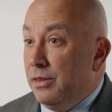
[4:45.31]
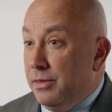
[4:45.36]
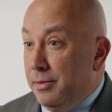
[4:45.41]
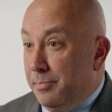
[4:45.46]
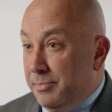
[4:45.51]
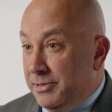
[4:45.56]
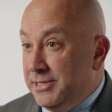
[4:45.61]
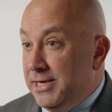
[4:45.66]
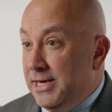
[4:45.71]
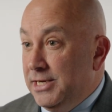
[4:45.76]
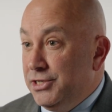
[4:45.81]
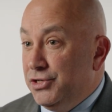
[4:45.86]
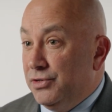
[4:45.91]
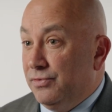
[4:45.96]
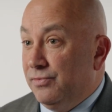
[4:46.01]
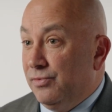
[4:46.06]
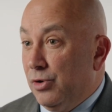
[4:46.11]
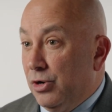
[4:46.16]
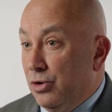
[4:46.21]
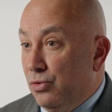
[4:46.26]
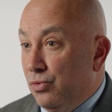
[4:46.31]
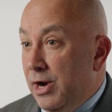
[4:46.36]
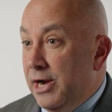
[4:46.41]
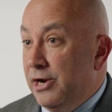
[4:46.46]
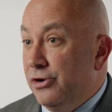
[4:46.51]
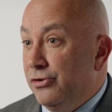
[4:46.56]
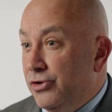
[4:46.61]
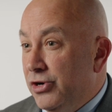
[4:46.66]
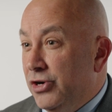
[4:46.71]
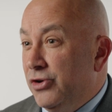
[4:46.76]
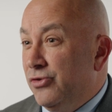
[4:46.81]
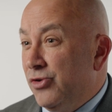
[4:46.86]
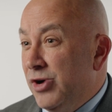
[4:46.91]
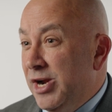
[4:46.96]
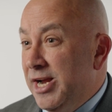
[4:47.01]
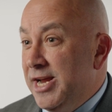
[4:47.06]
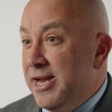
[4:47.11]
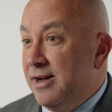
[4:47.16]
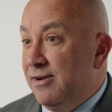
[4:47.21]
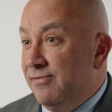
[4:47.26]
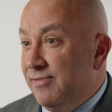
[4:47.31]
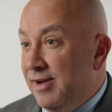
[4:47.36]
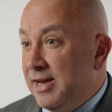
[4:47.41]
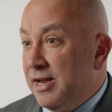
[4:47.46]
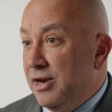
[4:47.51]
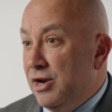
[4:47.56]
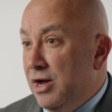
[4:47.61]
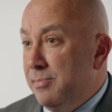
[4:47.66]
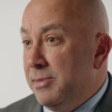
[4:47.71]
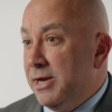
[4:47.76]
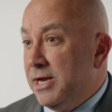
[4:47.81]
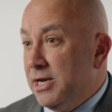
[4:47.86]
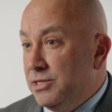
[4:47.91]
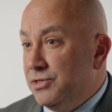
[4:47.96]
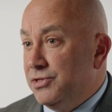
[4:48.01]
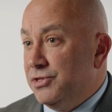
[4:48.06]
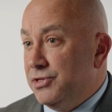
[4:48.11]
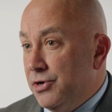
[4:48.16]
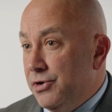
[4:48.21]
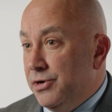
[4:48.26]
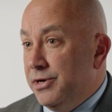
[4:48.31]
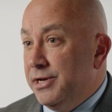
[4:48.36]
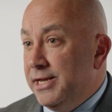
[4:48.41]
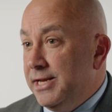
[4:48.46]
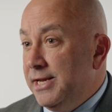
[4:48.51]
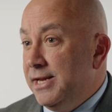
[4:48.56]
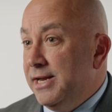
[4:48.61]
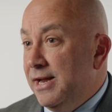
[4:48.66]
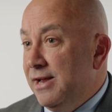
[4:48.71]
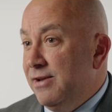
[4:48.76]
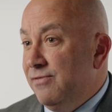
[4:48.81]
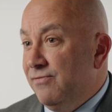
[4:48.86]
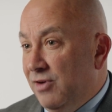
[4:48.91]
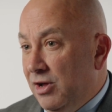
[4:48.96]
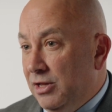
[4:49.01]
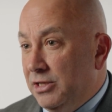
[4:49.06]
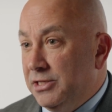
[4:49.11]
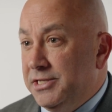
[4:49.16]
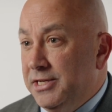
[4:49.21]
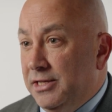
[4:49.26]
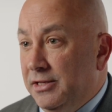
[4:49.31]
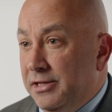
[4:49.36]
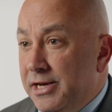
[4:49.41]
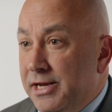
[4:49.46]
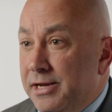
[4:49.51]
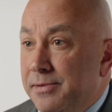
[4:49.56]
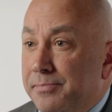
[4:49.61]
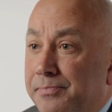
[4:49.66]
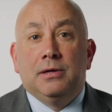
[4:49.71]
the potential for a greater degree of economic uncertainty and volatility.